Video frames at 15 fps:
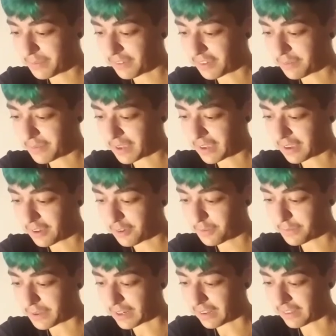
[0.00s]
somehow,
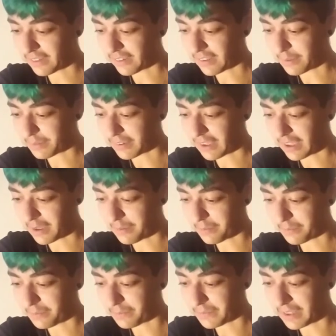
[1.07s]
but at the same time,